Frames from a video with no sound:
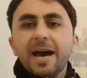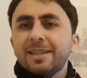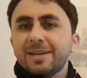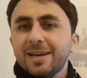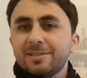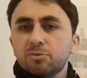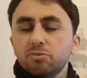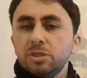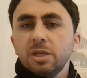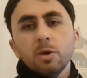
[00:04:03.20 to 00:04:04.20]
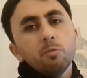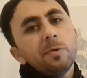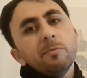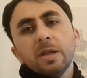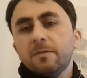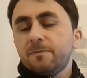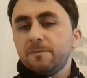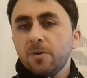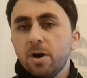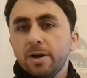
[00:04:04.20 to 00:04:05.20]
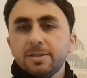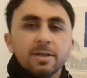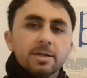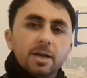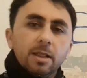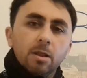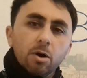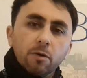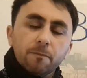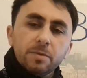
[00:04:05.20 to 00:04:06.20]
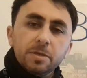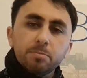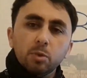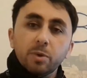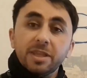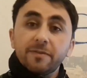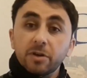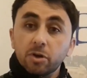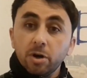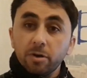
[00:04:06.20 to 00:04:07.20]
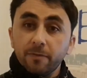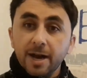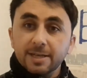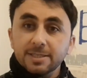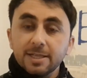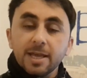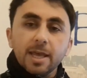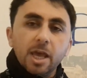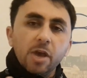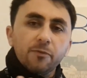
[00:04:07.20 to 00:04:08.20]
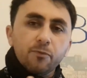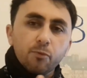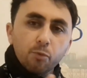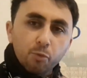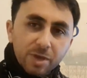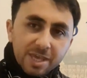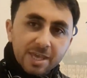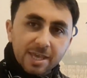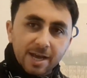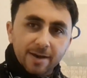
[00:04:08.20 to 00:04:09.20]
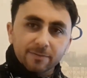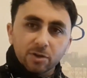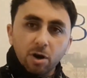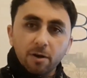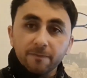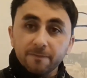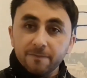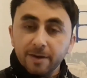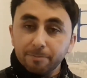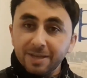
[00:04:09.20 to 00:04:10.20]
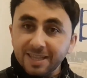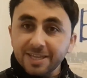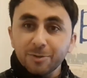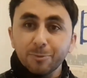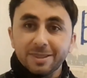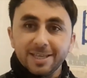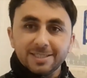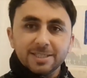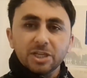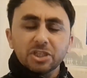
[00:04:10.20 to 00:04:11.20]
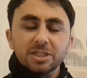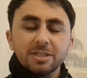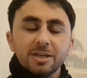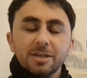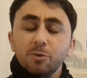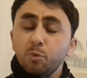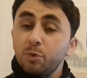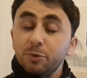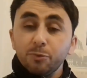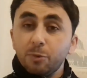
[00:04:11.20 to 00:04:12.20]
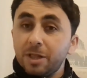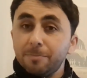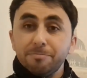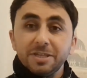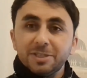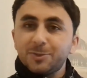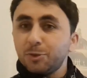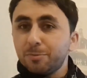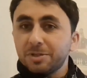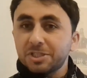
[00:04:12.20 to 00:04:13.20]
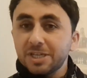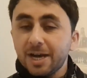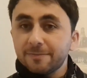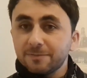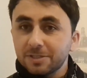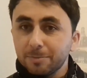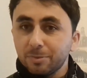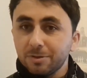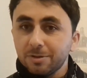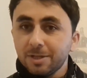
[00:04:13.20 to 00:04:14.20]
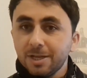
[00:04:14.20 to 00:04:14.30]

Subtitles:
other country, we will find a lot of people with different kind of accent. If we have got familiar with this section, we will be so much comfortable